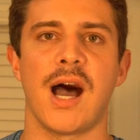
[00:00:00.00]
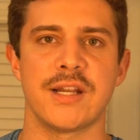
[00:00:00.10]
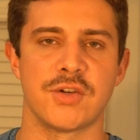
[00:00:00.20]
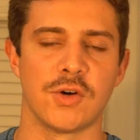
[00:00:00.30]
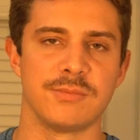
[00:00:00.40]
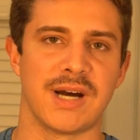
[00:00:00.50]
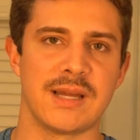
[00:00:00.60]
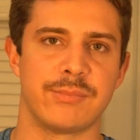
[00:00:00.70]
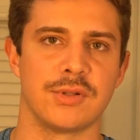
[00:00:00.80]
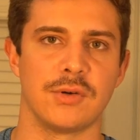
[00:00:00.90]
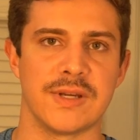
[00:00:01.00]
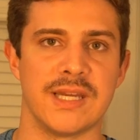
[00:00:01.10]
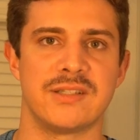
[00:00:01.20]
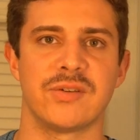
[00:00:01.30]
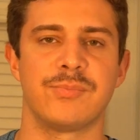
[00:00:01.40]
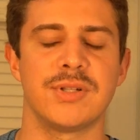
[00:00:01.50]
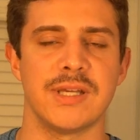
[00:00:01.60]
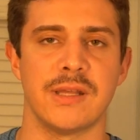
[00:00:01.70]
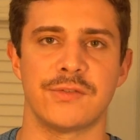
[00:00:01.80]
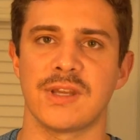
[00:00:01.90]
I told my employee to
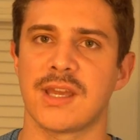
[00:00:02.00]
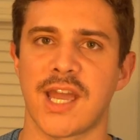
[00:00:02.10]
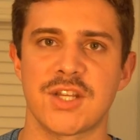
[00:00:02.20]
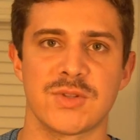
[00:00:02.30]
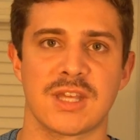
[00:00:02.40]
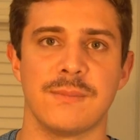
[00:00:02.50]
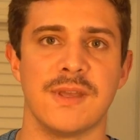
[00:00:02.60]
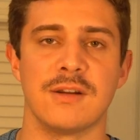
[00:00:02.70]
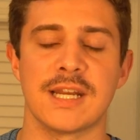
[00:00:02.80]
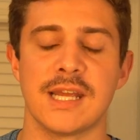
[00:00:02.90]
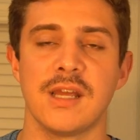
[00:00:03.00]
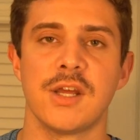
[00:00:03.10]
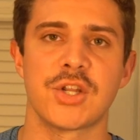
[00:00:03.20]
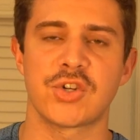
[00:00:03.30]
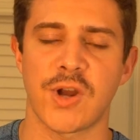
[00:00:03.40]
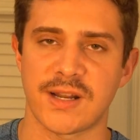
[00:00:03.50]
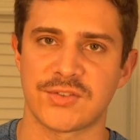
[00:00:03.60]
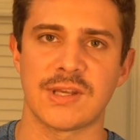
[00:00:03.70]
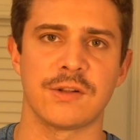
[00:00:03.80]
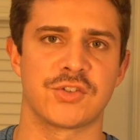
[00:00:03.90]
please engage with the community, try to
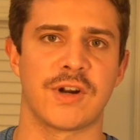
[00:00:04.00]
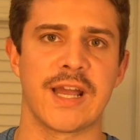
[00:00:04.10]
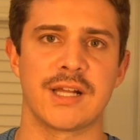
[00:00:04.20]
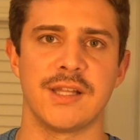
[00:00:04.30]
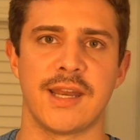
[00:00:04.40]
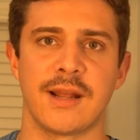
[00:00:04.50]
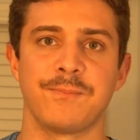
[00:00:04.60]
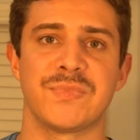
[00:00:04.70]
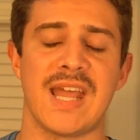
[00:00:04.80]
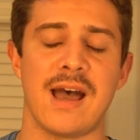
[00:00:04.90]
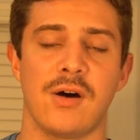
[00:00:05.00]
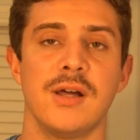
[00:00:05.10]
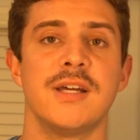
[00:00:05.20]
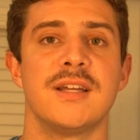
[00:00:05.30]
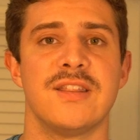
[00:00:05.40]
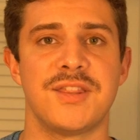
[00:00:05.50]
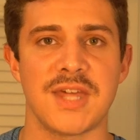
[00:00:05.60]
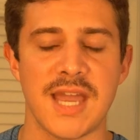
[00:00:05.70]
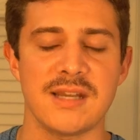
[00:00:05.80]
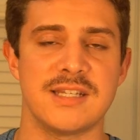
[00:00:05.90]
sell dry cleaning. Now,
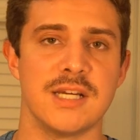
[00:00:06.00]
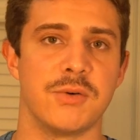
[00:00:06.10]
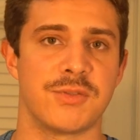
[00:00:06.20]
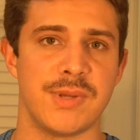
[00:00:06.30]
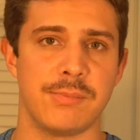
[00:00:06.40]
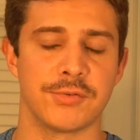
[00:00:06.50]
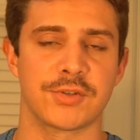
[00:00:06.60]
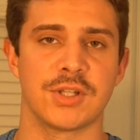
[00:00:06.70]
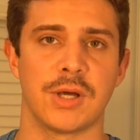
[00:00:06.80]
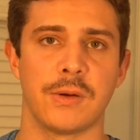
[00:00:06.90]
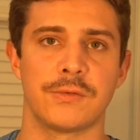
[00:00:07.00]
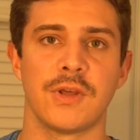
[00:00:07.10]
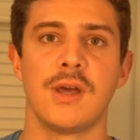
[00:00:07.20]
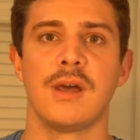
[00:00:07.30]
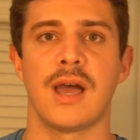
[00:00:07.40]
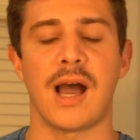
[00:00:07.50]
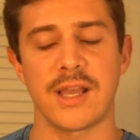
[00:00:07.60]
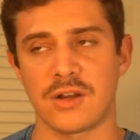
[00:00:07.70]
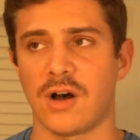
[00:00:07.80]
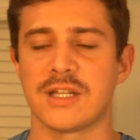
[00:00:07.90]
they deal with people's clothes.
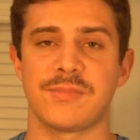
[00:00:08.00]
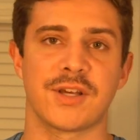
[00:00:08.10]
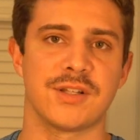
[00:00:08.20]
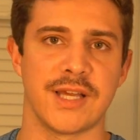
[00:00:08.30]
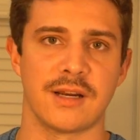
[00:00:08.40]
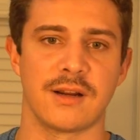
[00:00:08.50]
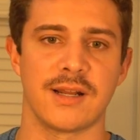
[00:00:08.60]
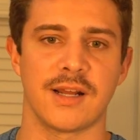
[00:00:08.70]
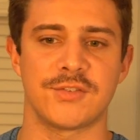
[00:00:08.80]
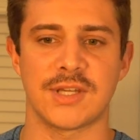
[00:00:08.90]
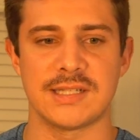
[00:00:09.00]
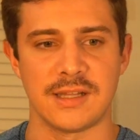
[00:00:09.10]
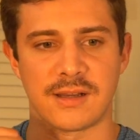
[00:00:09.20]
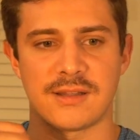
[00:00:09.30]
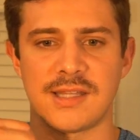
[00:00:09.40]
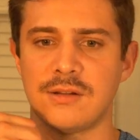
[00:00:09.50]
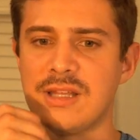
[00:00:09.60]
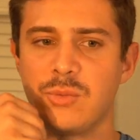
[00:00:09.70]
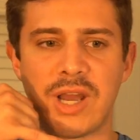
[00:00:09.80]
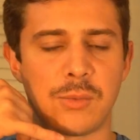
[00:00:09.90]
I called up the cleaner and I said, look, the
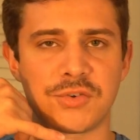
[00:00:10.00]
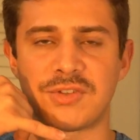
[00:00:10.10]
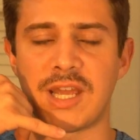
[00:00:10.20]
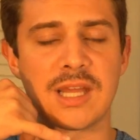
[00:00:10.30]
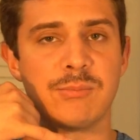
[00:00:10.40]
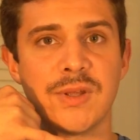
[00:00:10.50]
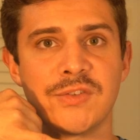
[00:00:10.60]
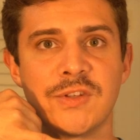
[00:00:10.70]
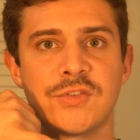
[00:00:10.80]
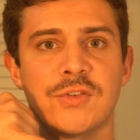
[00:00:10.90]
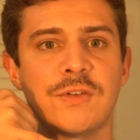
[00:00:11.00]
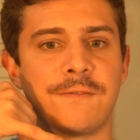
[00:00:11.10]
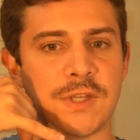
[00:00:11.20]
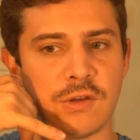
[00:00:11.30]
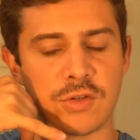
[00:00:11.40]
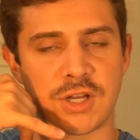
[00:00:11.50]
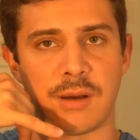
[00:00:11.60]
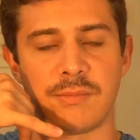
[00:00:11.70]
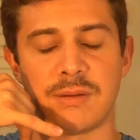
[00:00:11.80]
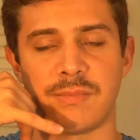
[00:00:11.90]
only way we're staying in business is if you'd
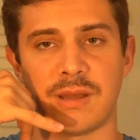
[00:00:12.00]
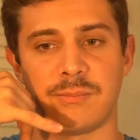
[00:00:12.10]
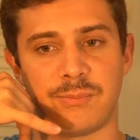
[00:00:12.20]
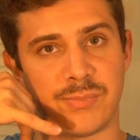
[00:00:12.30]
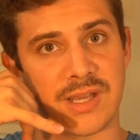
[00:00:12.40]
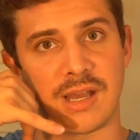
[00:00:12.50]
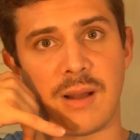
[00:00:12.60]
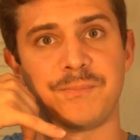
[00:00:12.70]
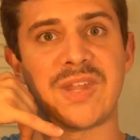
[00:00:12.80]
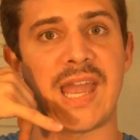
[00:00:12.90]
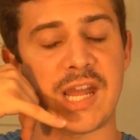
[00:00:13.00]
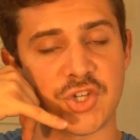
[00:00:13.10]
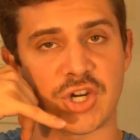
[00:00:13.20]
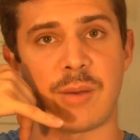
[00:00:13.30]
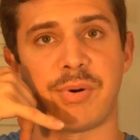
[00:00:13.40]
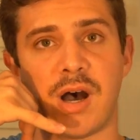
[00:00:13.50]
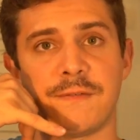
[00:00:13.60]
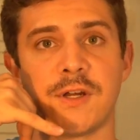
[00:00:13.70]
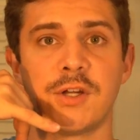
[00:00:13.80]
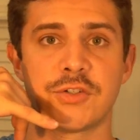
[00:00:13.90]
come up and pick up and drop
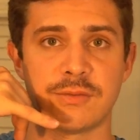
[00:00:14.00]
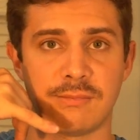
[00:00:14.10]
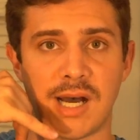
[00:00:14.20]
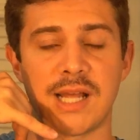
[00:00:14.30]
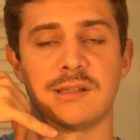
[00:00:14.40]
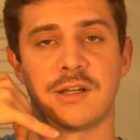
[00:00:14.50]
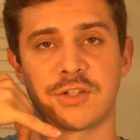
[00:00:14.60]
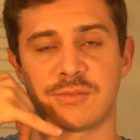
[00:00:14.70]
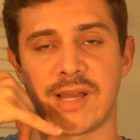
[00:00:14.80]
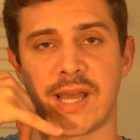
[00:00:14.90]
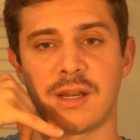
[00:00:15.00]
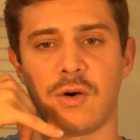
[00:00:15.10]
off to my laundromat,